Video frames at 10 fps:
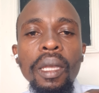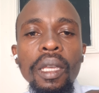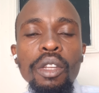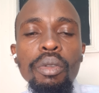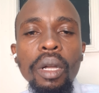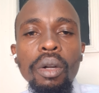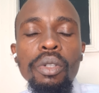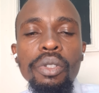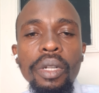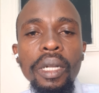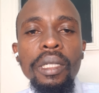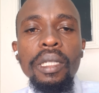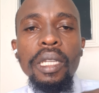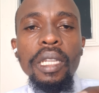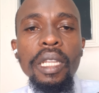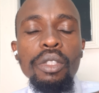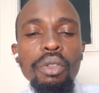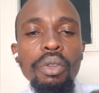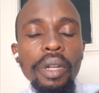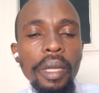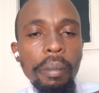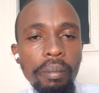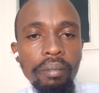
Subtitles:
into a contract in its own name.